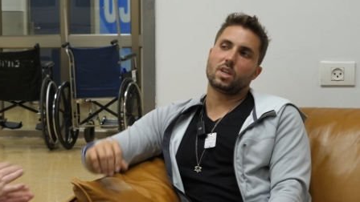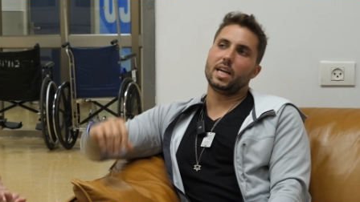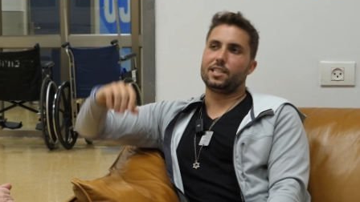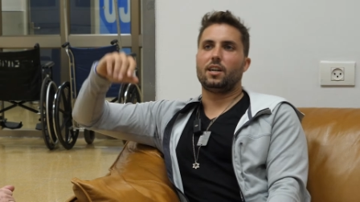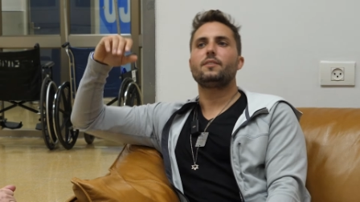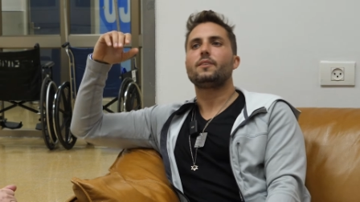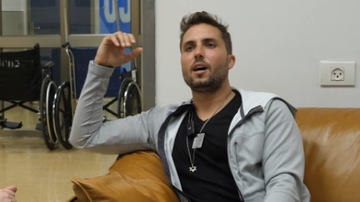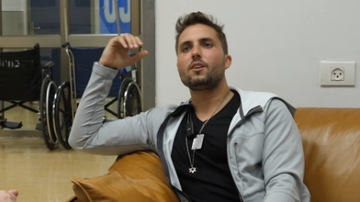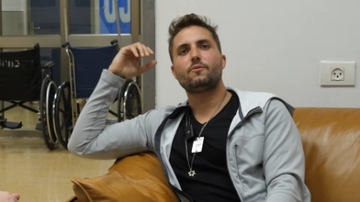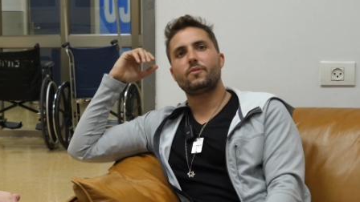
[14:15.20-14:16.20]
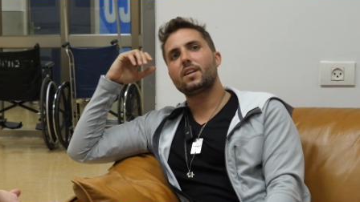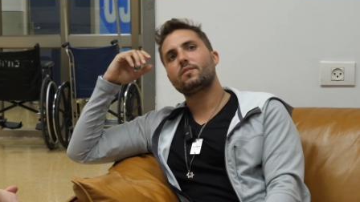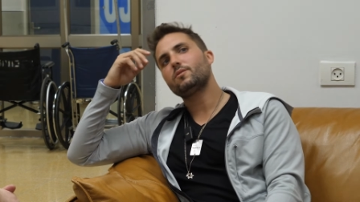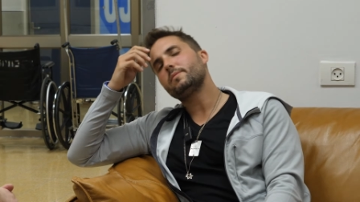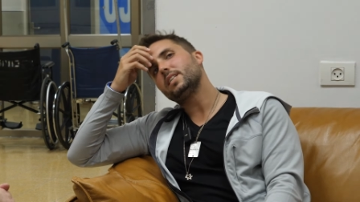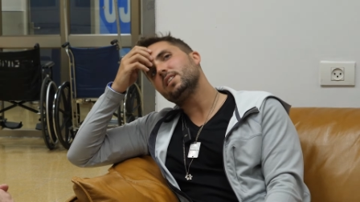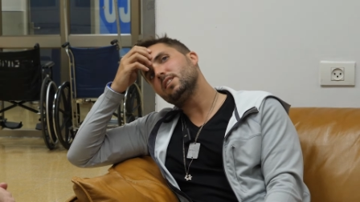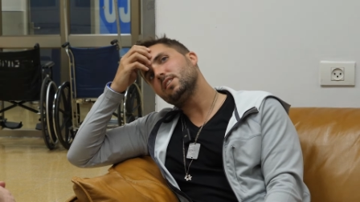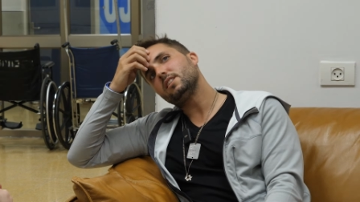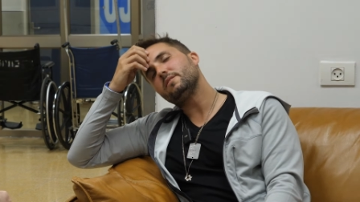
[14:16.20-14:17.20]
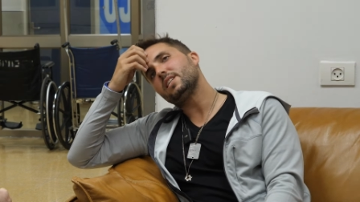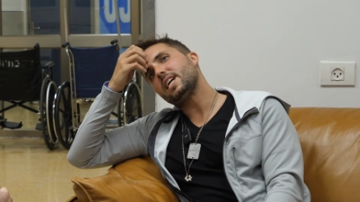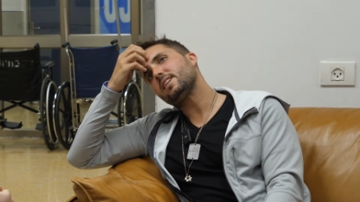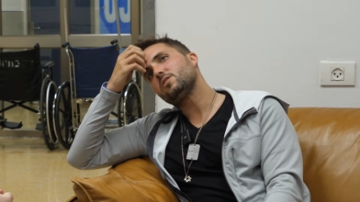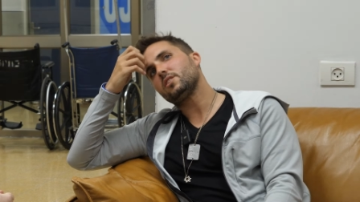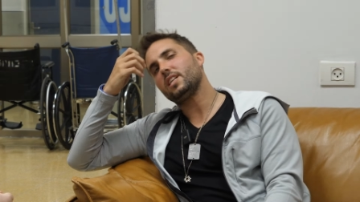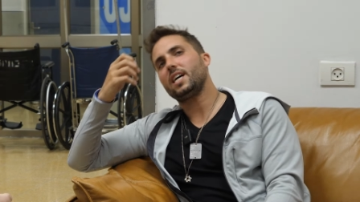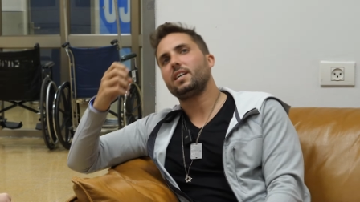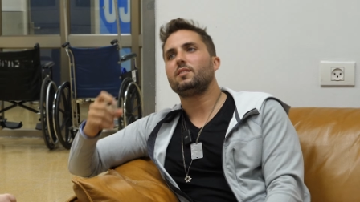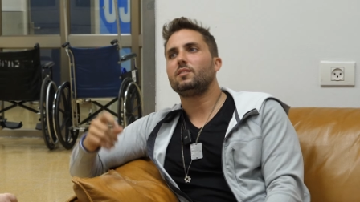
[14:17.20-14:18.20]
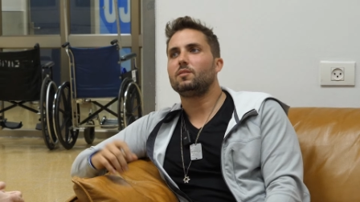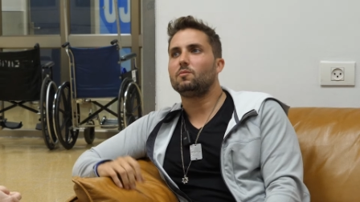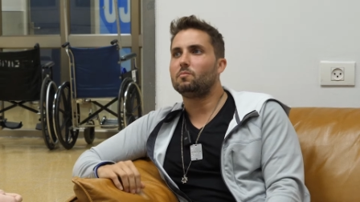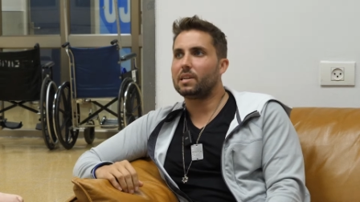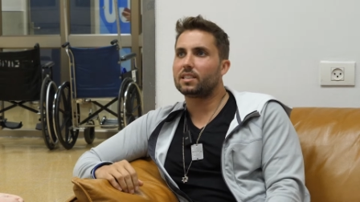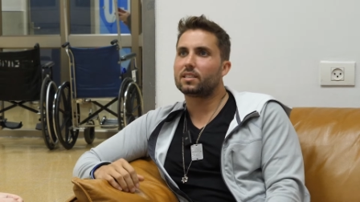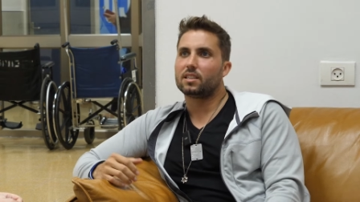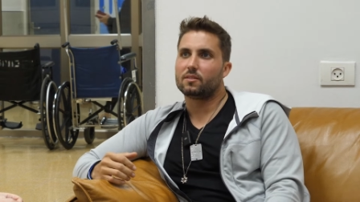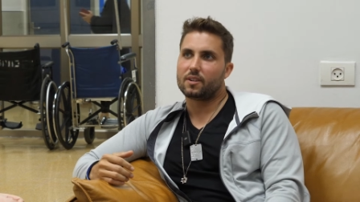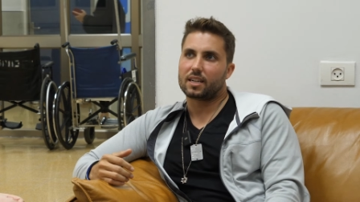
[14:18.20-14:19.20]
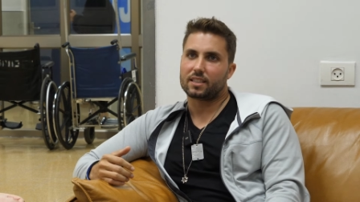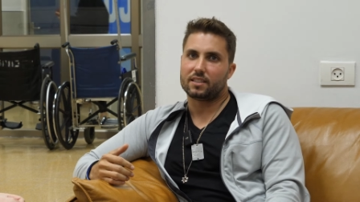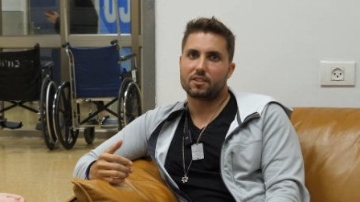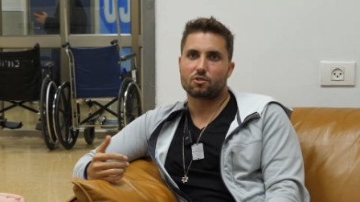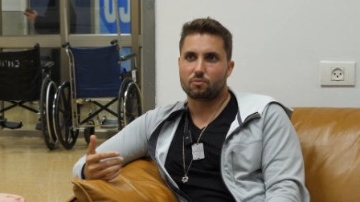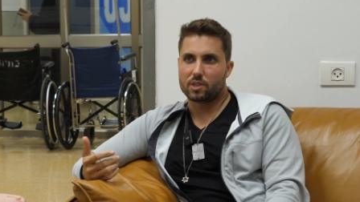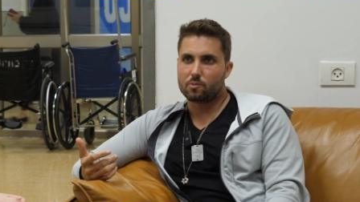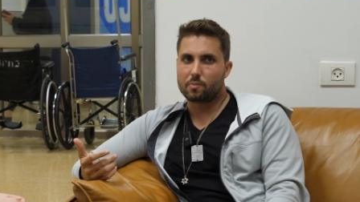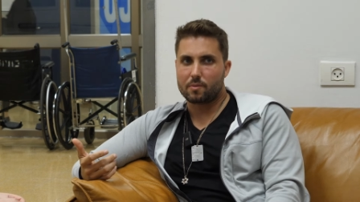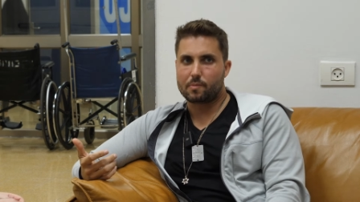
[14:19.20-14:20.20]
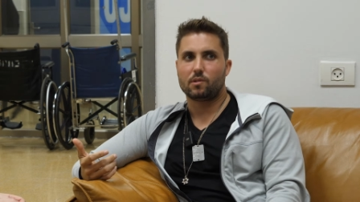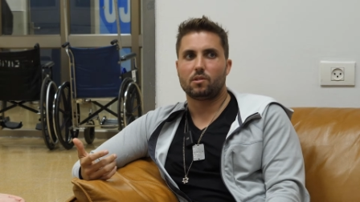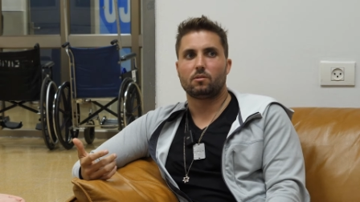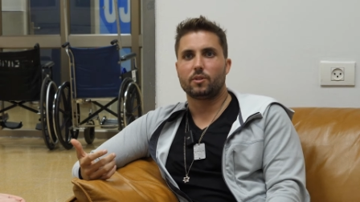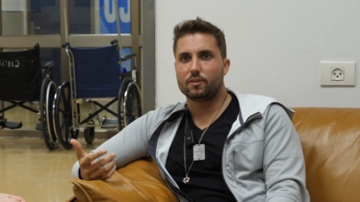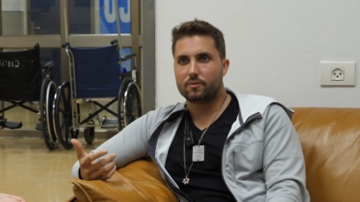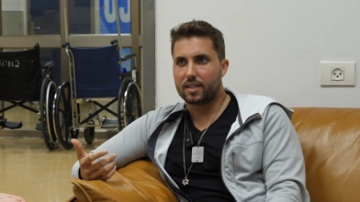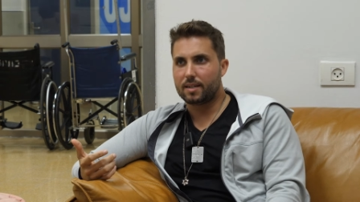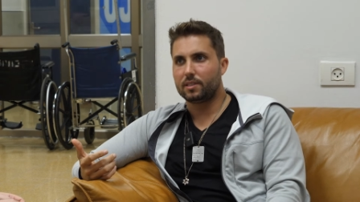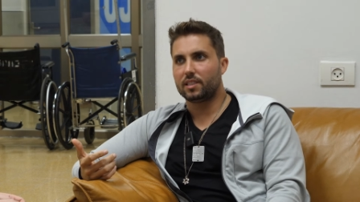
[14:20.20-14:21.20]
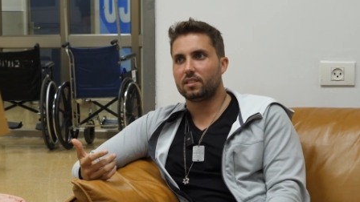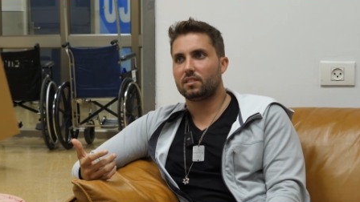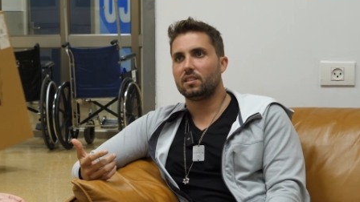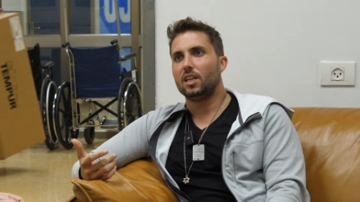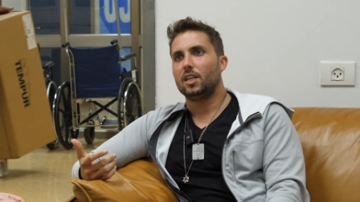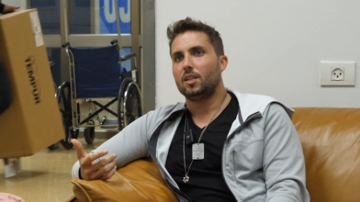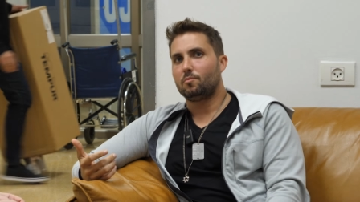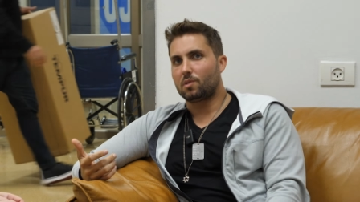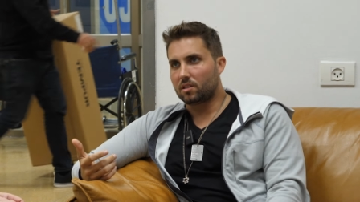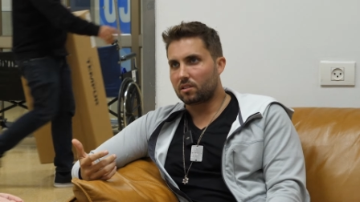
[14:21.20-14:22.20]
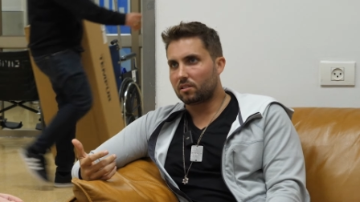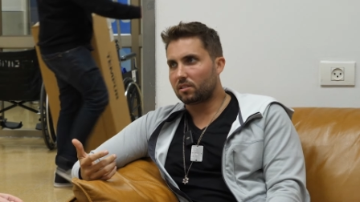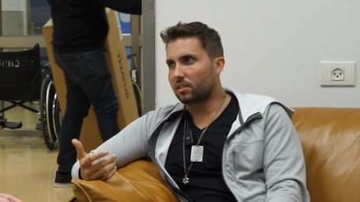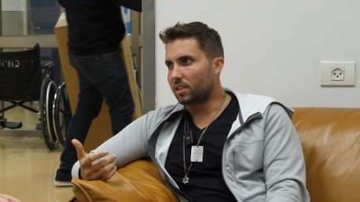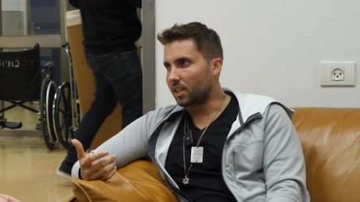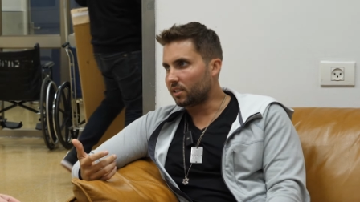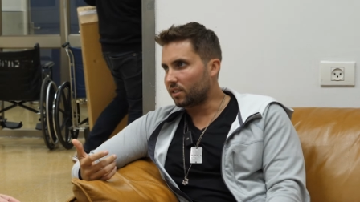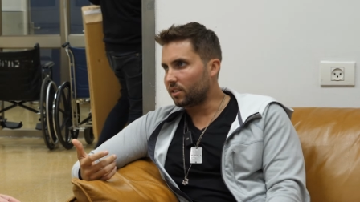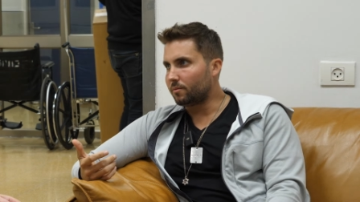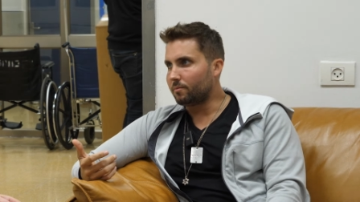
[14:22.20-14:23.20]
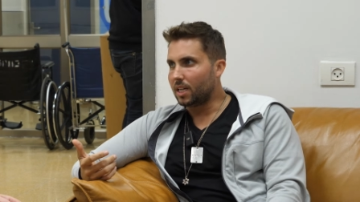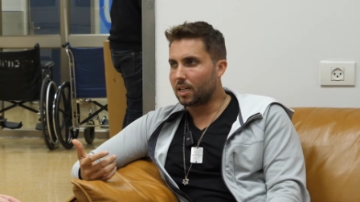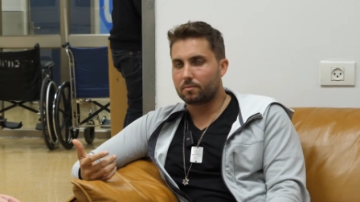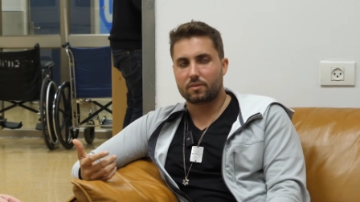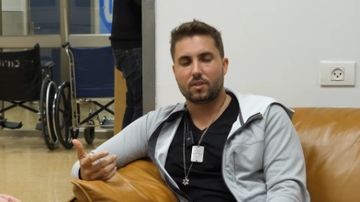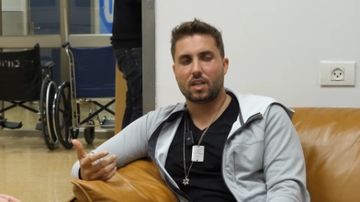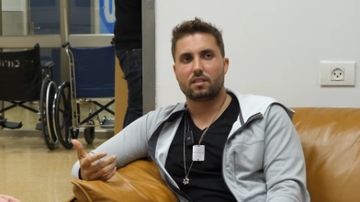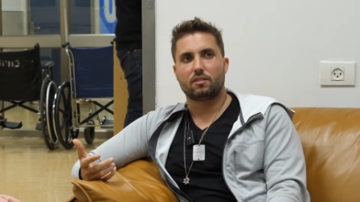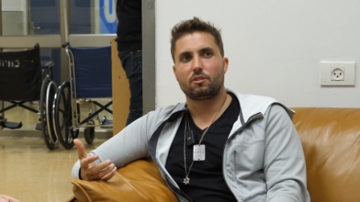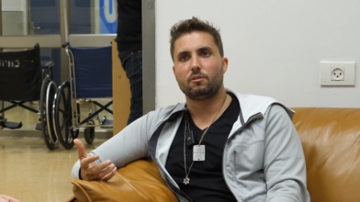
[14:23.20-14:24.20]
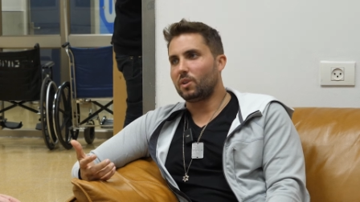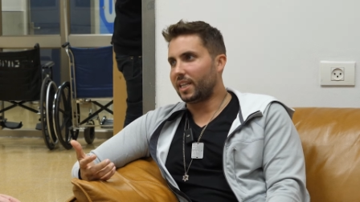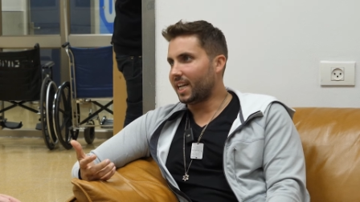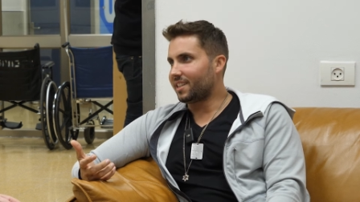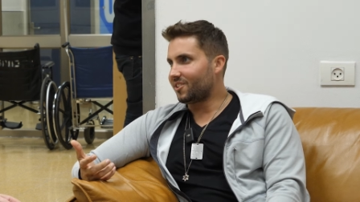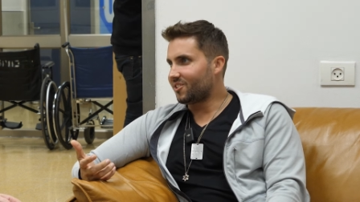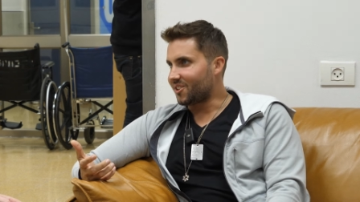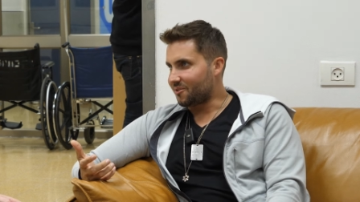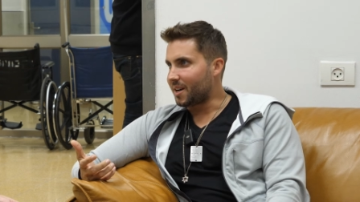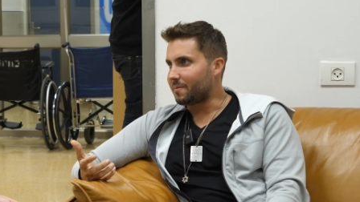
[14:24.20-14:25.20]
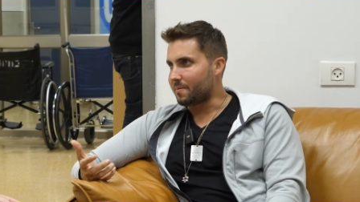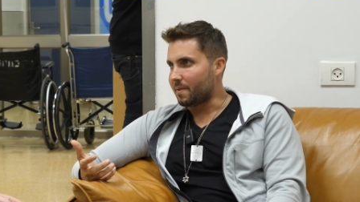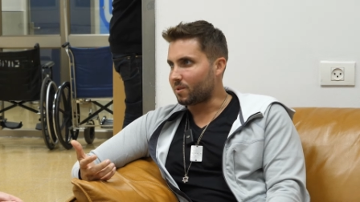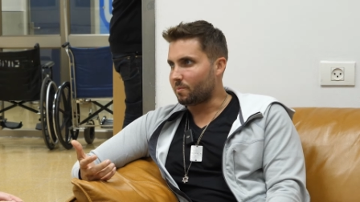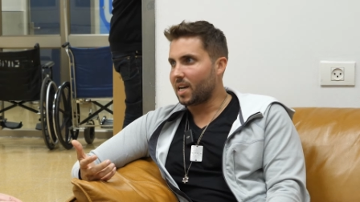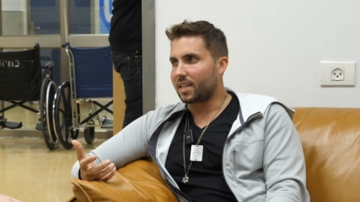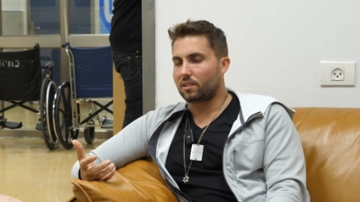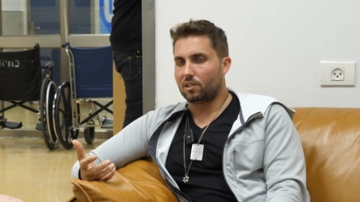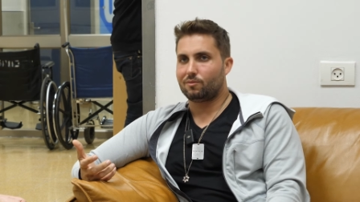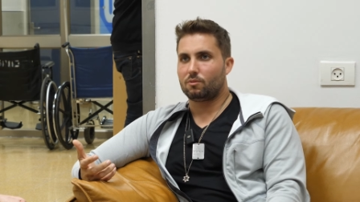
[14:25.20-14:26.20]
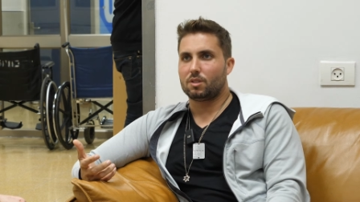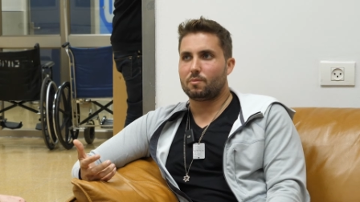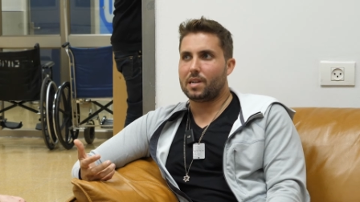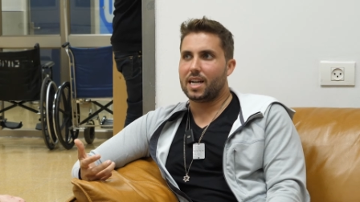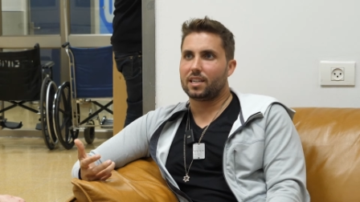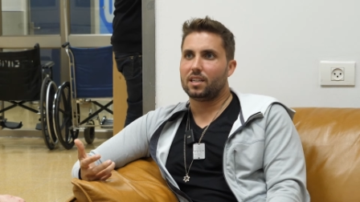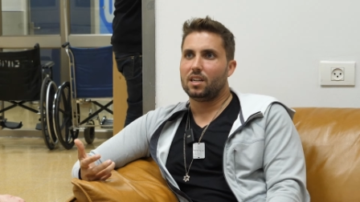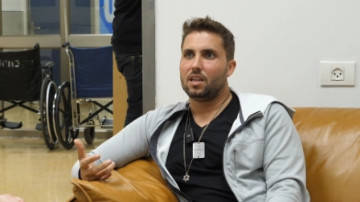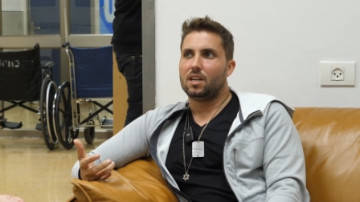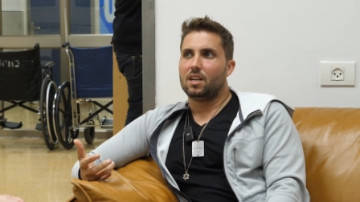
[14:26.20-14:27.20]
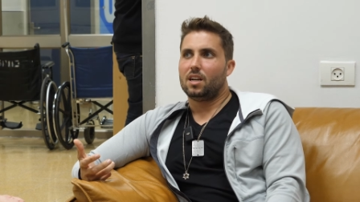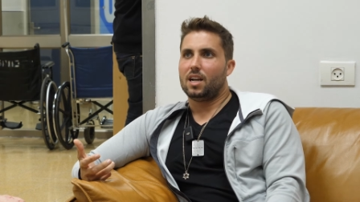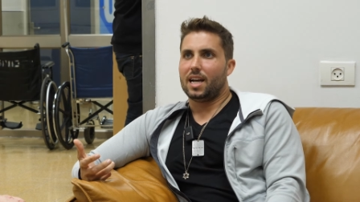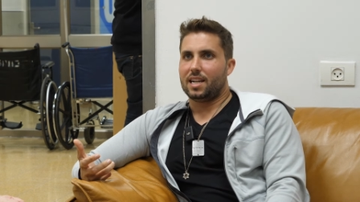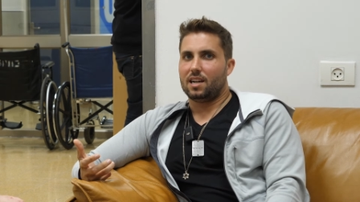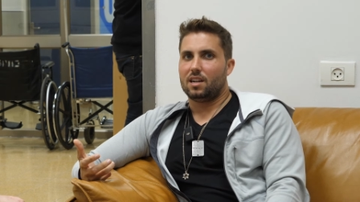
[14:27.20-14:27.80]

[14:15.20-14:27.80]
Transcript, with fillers: It's un unfair for me to even answer that based on the fact that these are real people, real families, brothers, cousins, moms, fathers who are getting their family members back, their loved ones back. And